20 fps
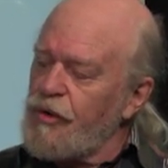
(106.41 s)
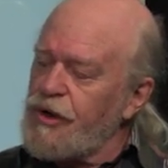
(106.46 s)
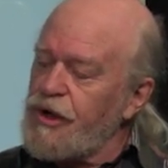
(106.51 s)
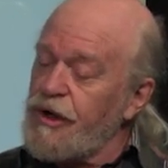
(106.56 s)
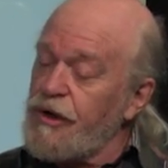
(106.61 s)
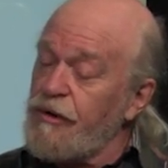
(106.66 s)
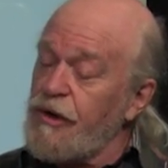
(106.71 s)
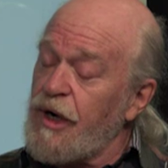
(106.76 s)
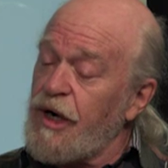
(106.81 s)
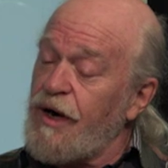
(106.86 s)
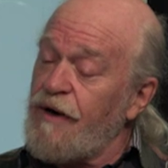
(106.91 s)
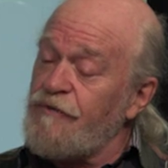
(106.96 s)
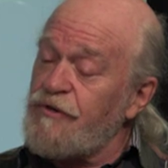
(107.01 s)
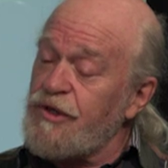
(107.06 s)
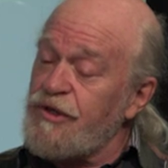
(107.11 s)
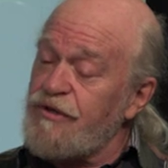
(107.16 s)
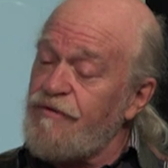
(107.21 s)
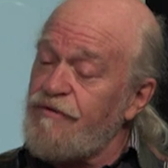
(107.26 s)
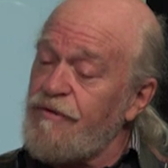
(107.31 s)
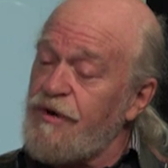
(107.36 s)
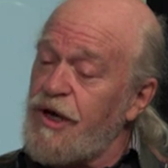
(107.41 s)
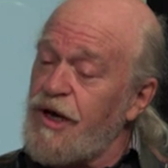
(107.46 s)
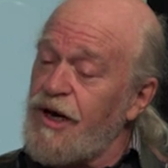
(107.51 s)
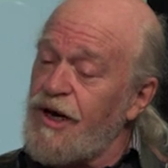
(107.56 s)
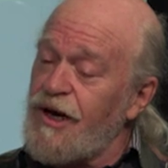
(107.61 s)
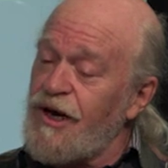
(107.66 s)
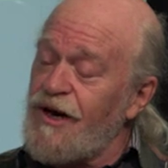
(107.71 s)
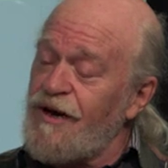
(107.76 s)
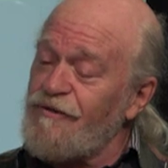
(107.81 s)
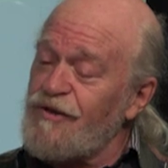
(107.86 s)
Oh dear, I've just
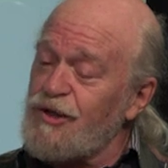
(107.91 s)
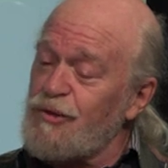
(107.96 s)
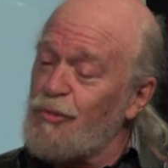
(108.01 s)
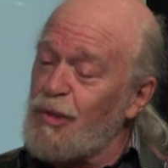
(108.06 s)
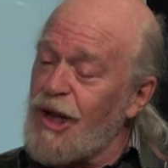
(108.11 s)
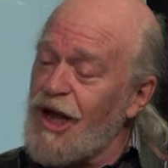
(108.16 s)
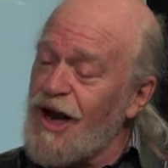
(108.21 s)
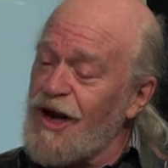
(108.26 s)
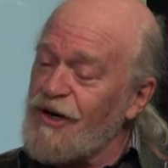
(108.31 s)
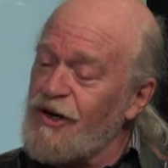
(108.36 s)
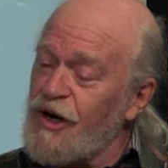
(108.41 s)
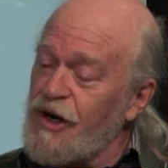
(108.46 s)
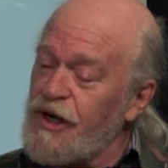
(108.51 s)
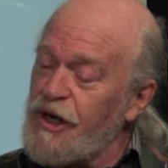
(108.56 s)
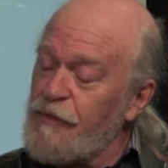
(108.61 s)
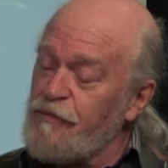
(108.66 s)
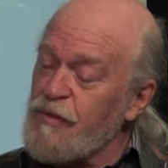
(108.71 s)
blanked on it.